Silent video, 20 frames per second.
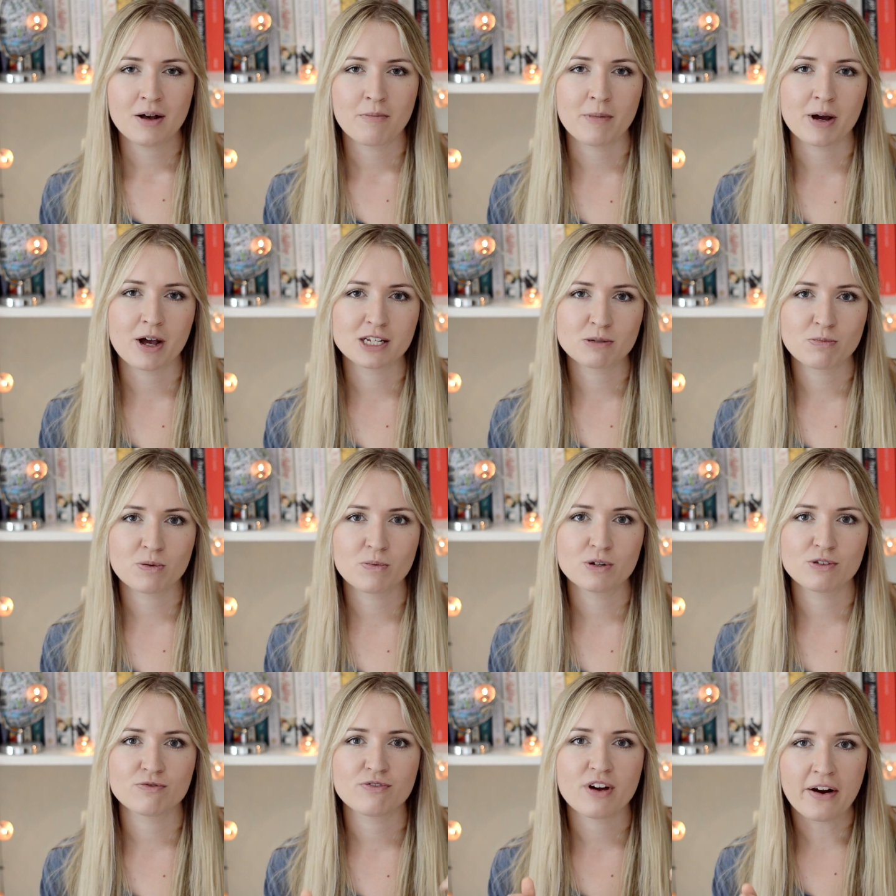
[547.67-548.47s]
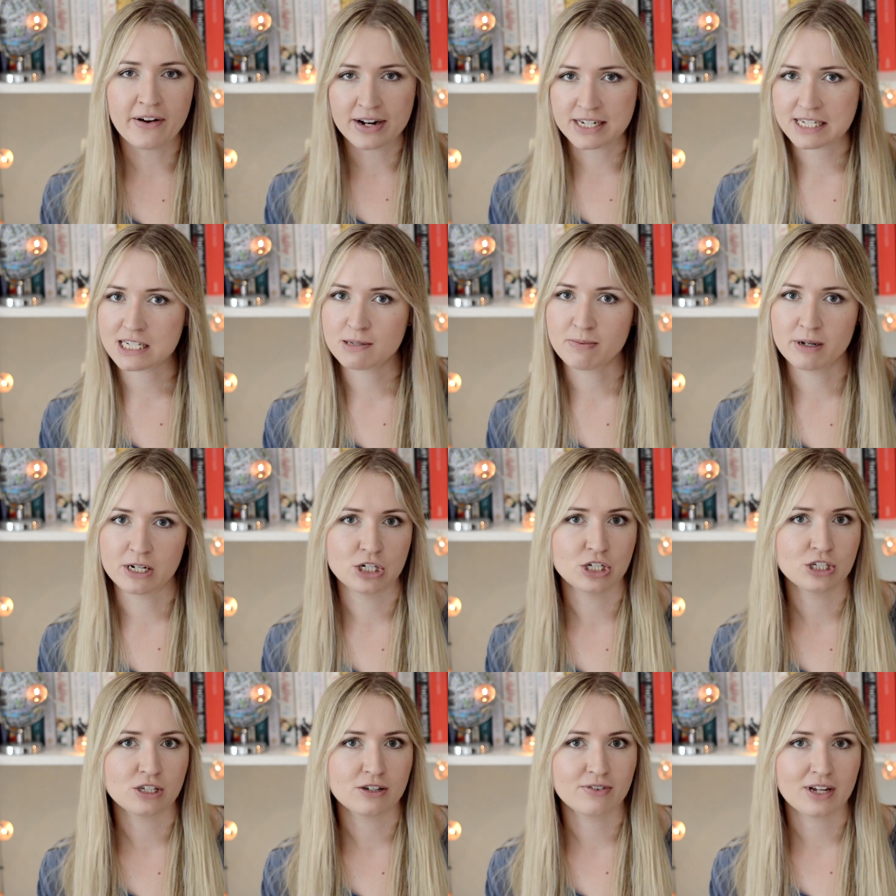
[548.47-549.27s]
My husband was very
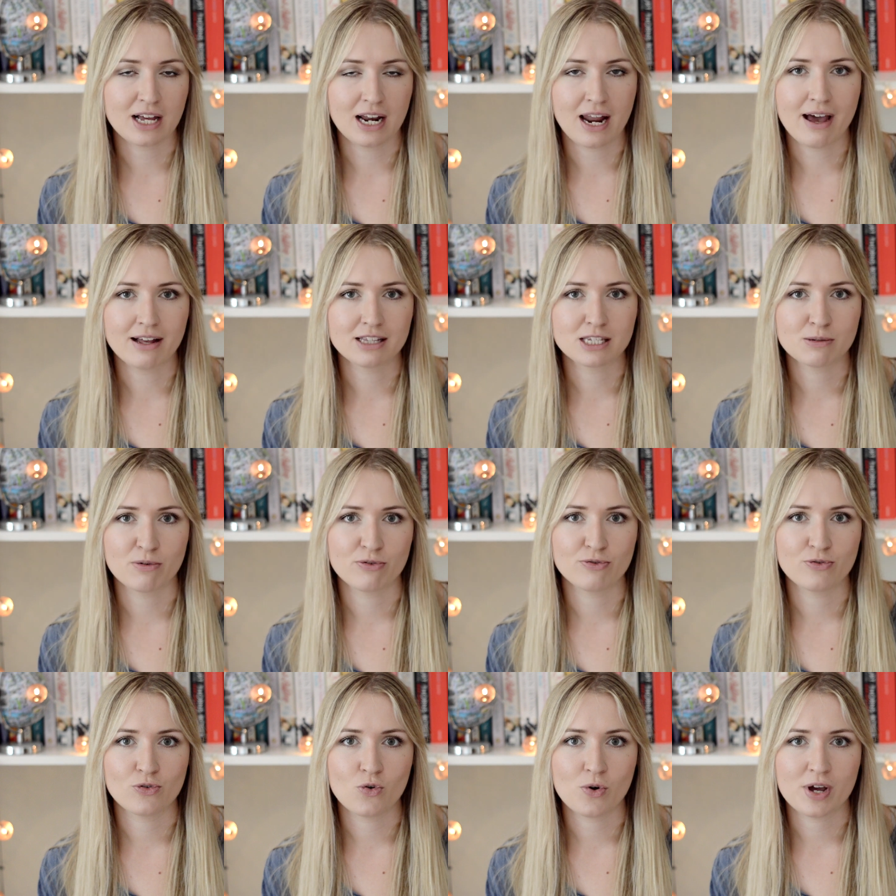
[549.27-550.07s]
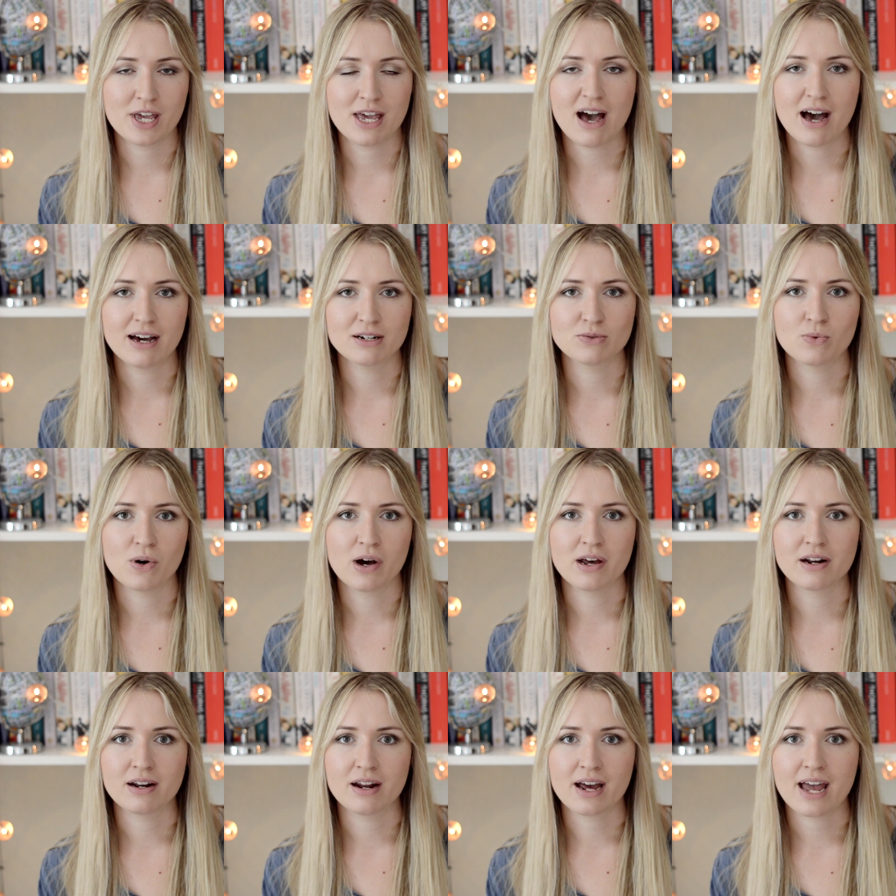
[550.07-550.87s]
suspicious of galettes before he had
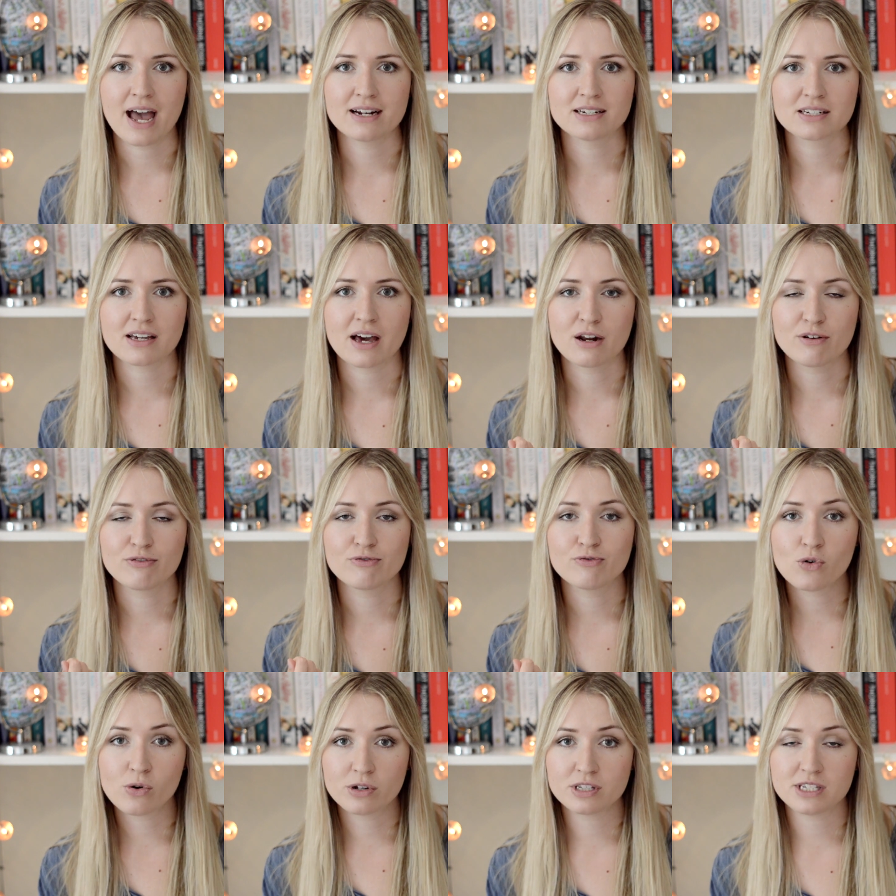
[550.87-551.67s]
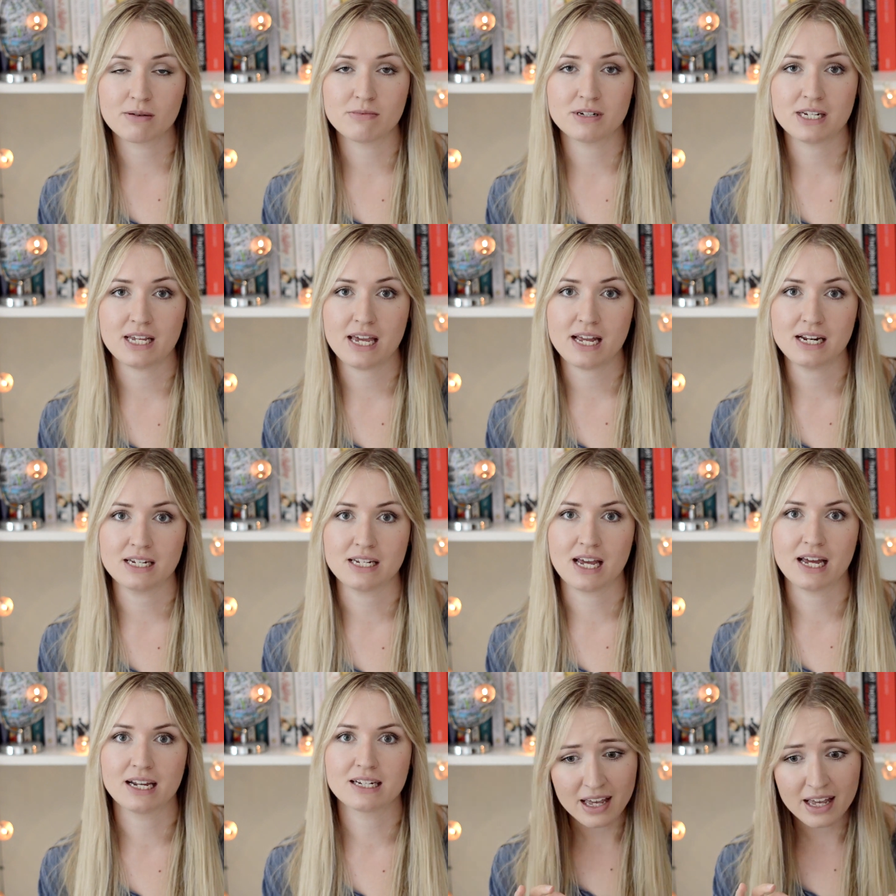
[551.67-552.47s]
one, and I had to kind of force him to
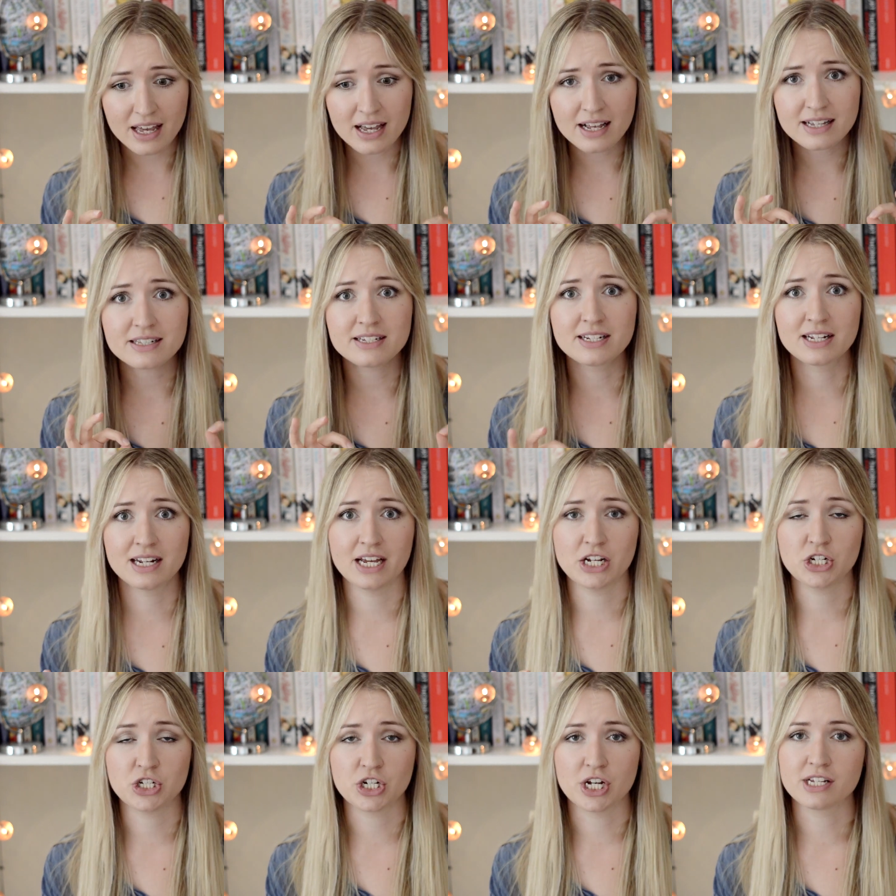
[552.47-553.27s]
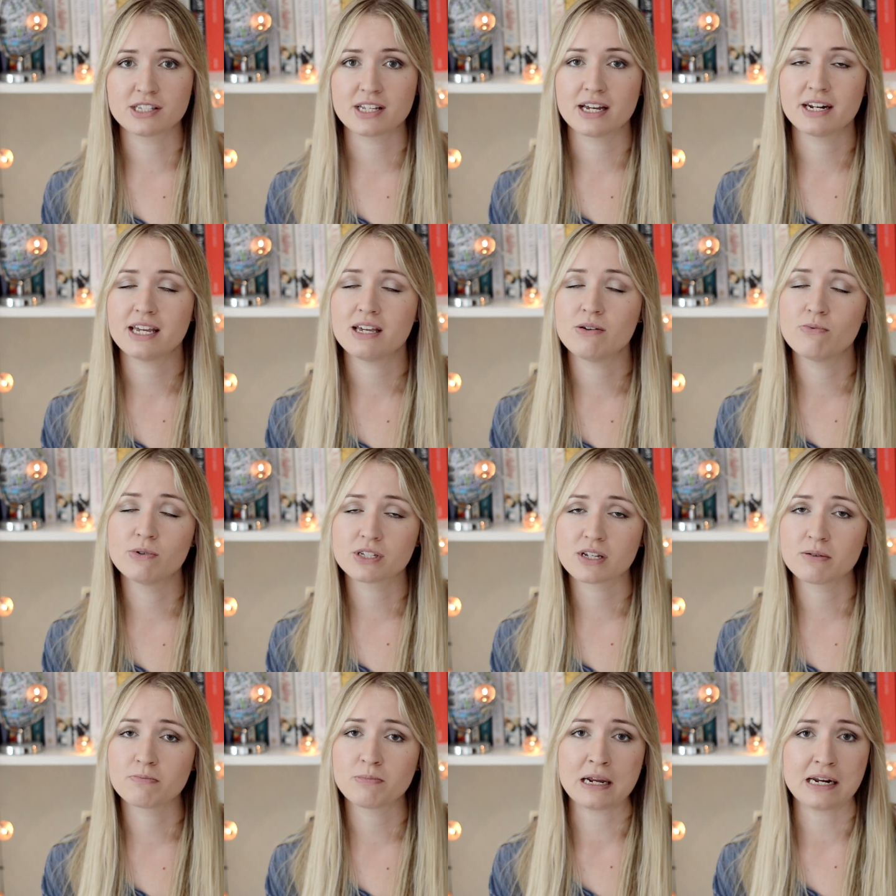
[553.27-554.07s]
eat it. It is delicious, and he
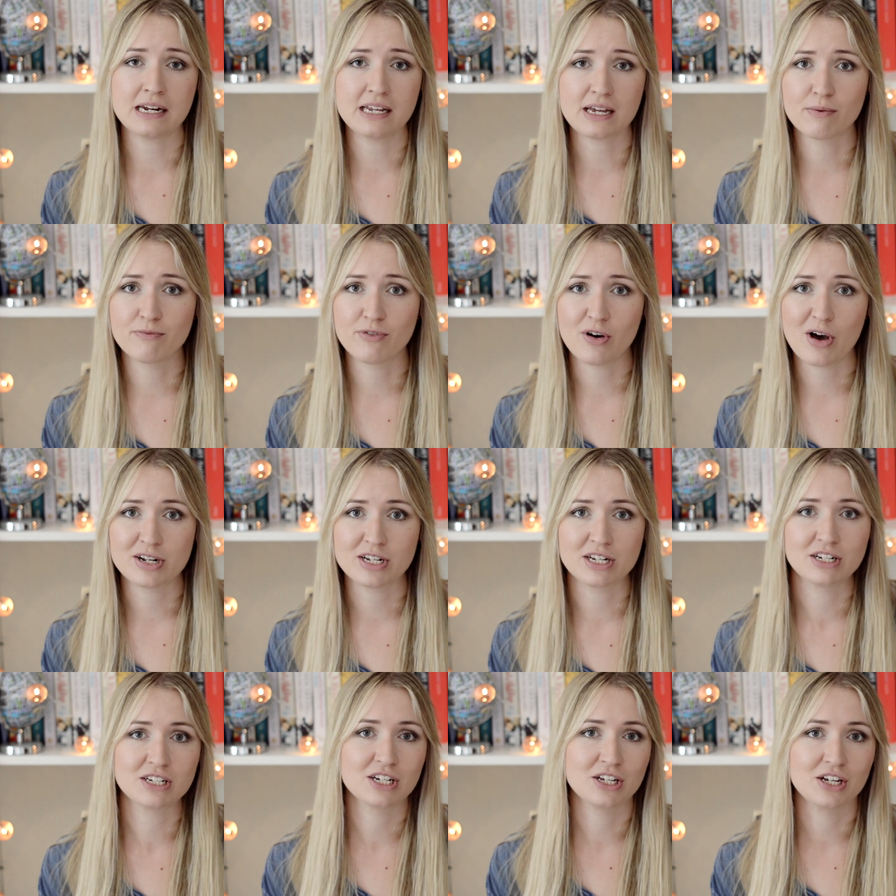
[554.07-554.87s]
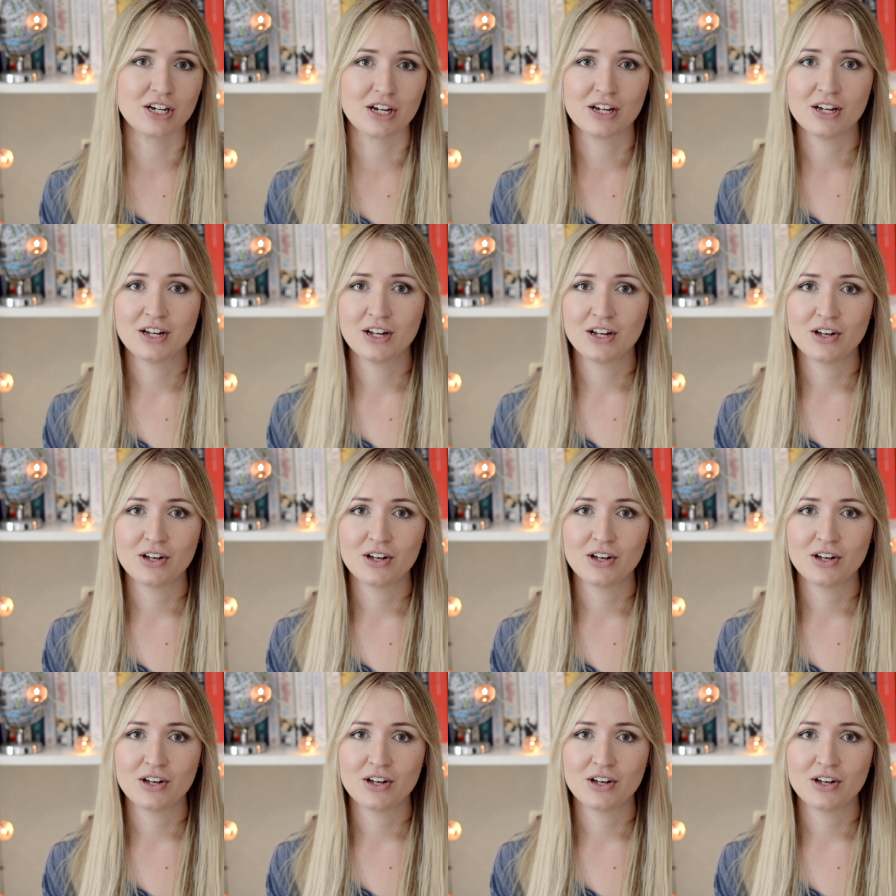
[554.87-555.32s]
was completely converted to